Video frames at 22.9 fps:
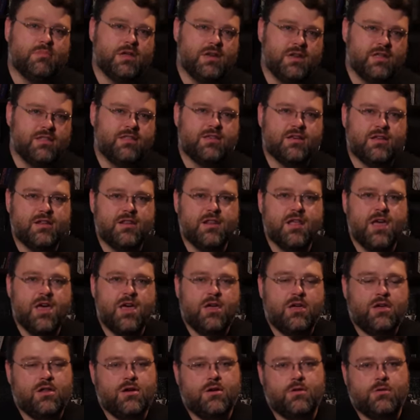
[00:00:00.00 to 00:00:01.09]
meaning that,
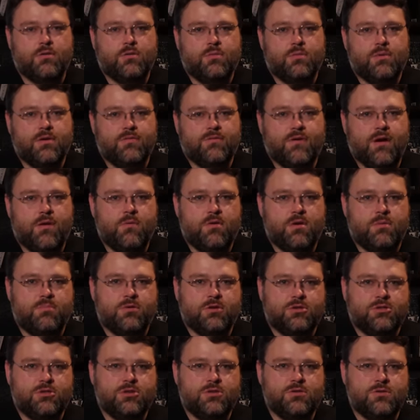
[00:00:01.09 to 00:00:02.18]
you know, if I want to
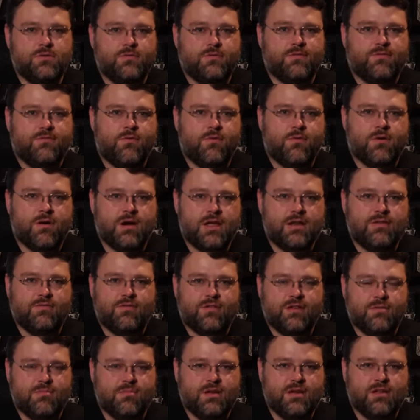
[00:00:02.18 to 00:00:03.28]
put two of the four
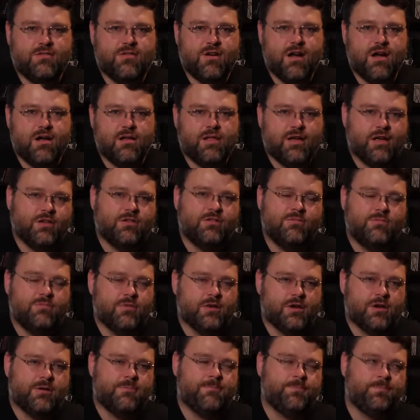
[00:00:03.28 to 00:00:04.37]
NVMe drive, like
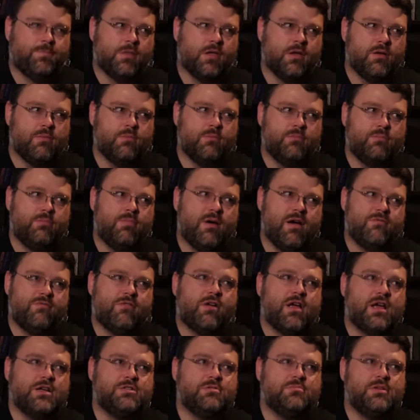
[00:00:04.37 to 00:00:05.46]

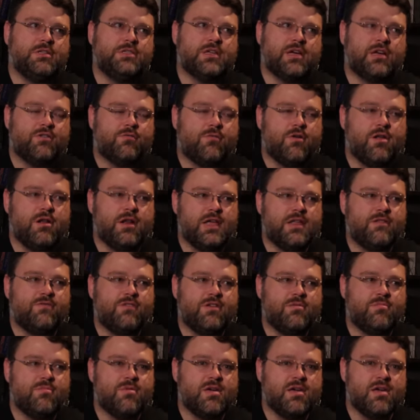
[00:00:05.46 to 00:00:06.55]
bifurcation means I can run
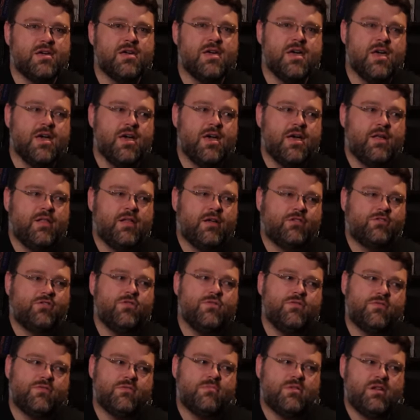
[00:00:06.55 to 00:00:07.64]
NVMe, like
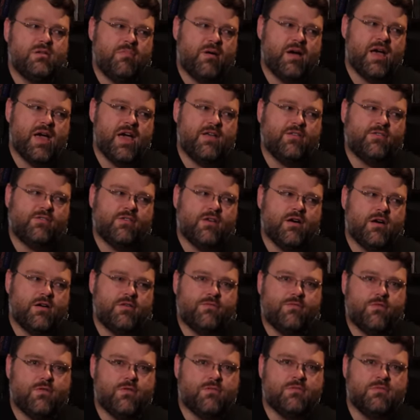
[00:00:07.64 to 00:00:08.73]
two of them in a x8 slot or
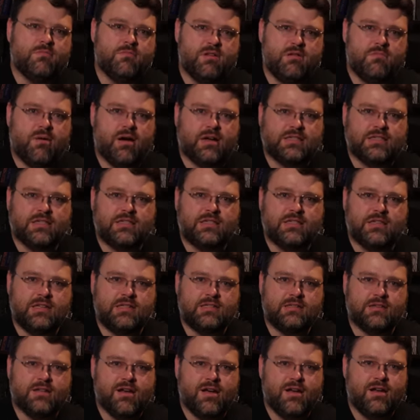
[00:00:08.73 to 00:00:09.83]
four of them in a x16
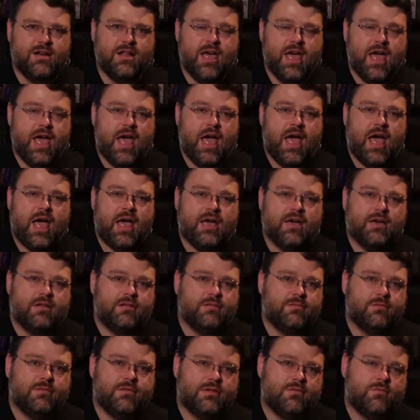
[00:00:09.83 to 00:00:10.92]
slot,
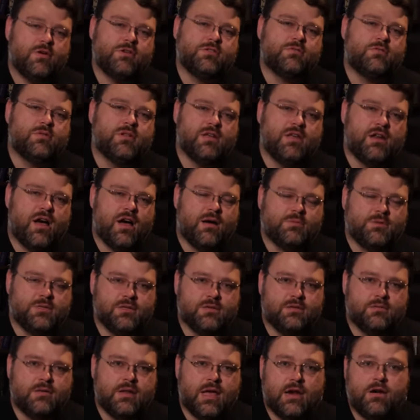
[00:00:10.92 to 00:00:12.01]
and there wasn't really an
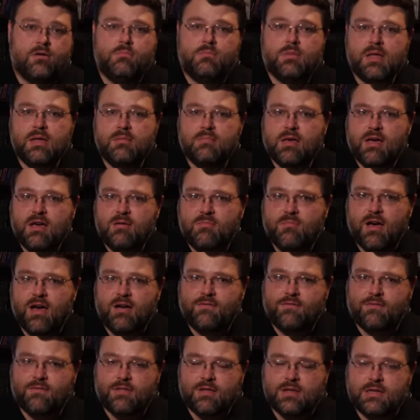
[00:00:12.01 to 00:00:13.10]
option. I don't blame
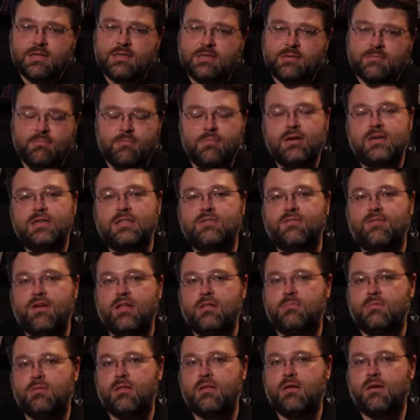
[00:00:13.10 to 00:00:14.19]
Gigabyte for this, but it is
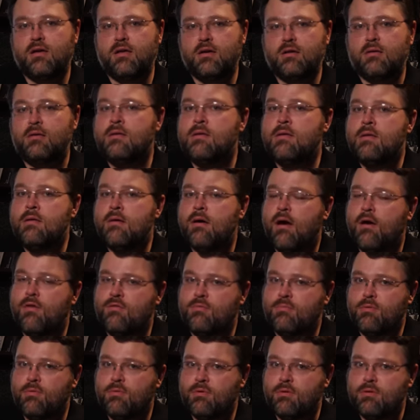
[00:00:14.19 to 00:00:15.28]
available on other
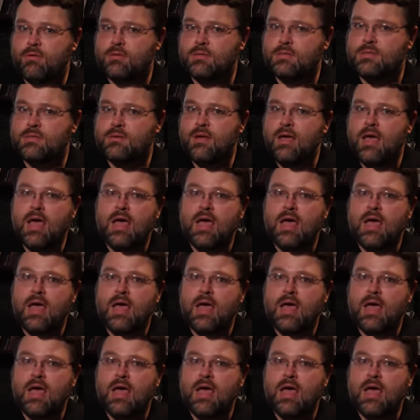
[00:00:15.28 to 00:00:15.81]
boards.